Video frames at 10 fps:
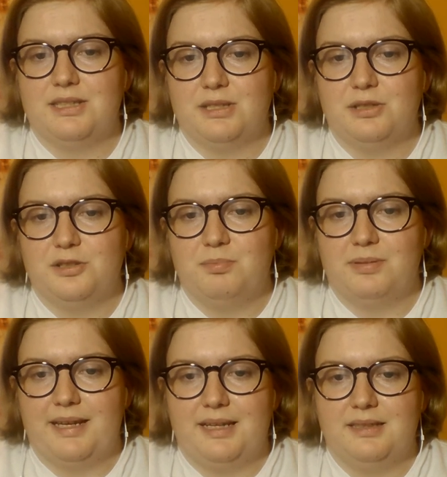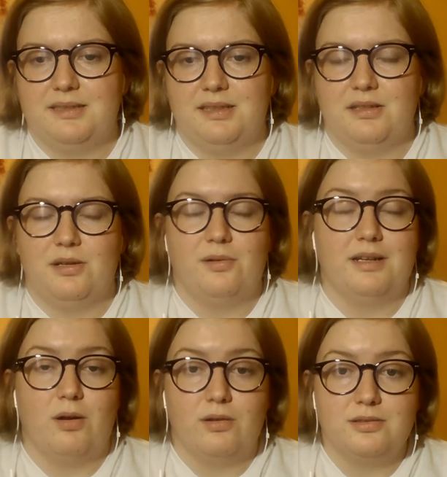the good place,
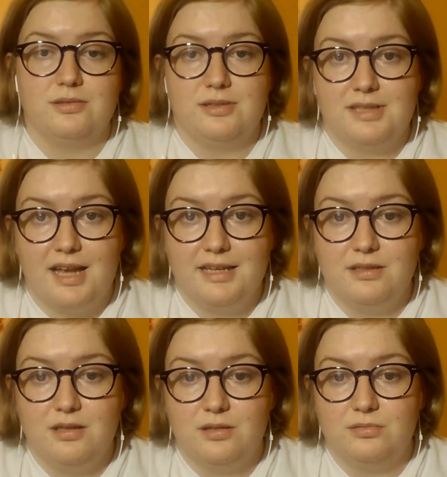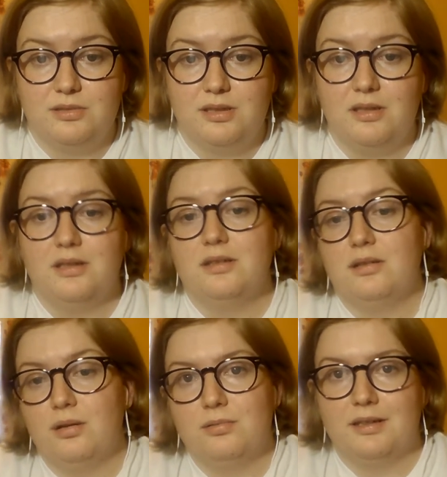And also, side note,
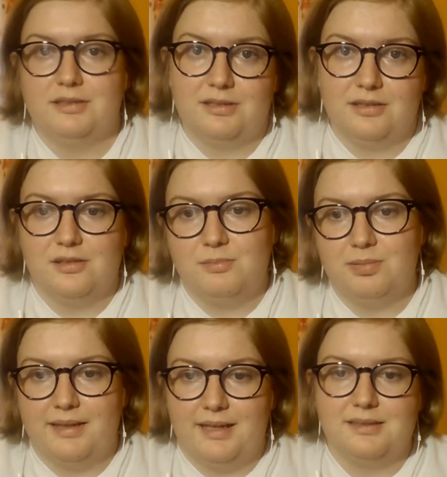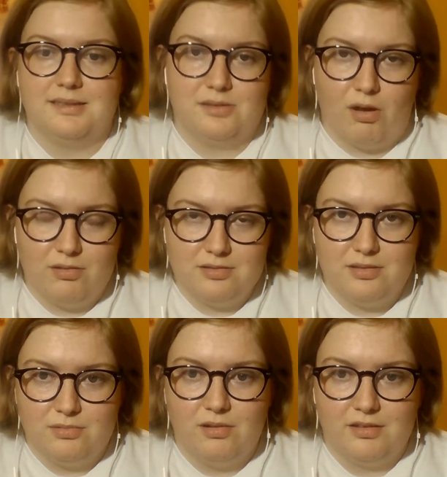go watch The Good Place. It's
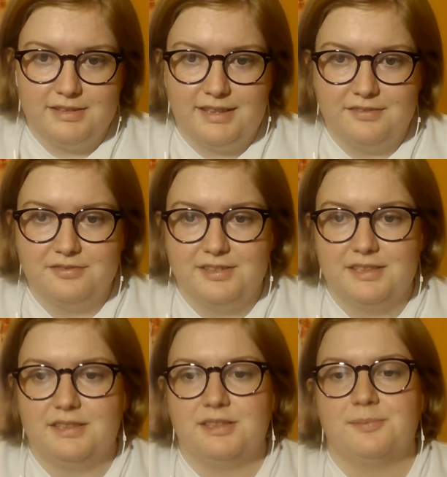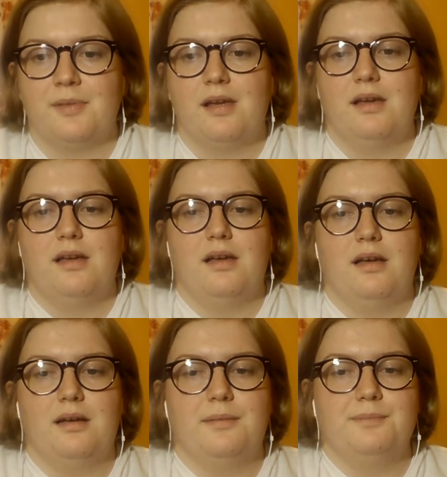also on Netflix.
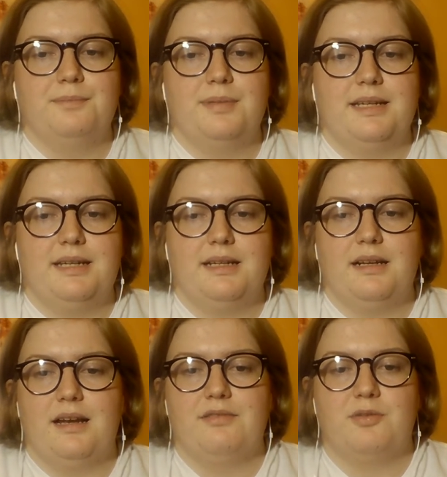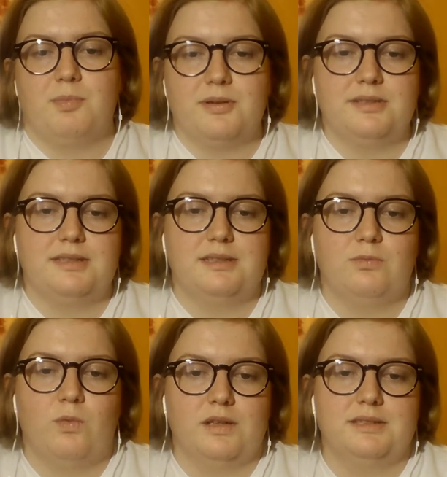But if a
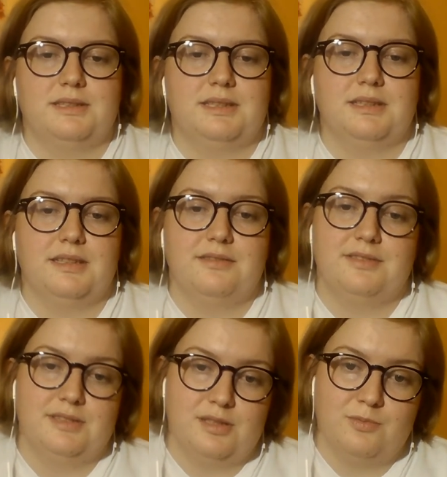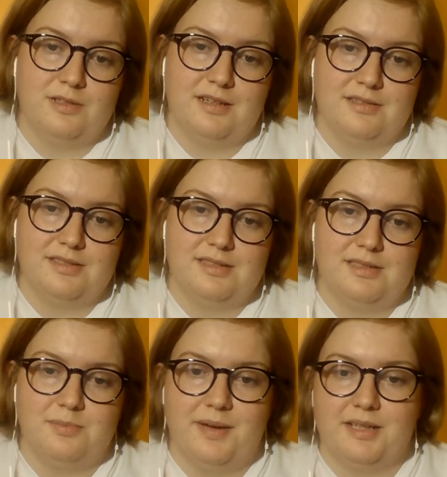person wants to live in someone
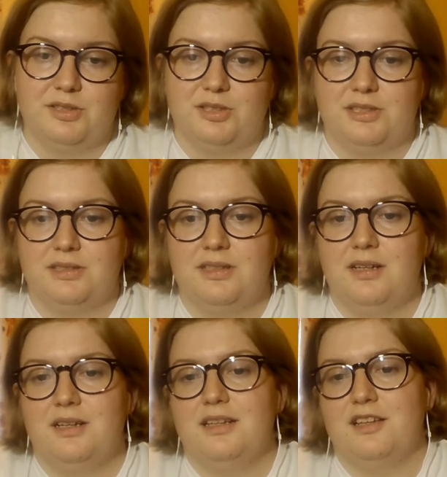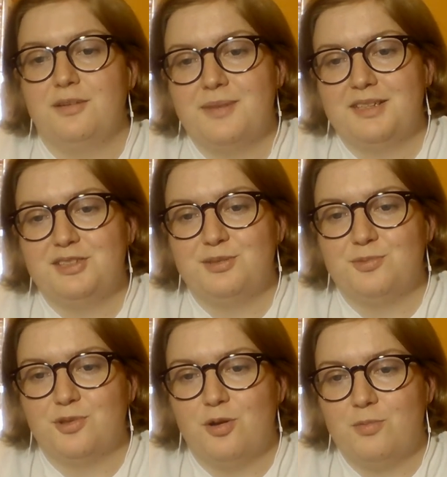else's mansion, their mansion
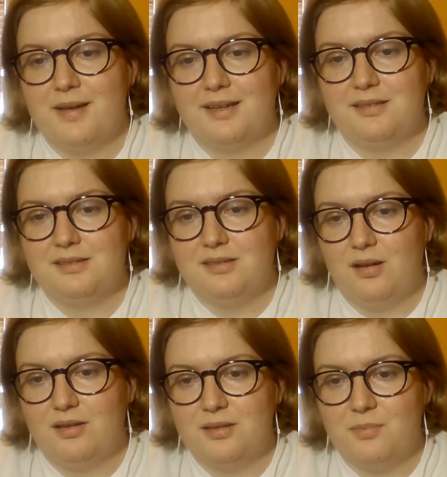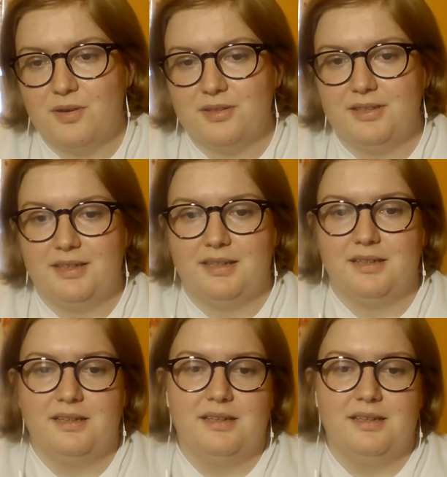will go back on the market.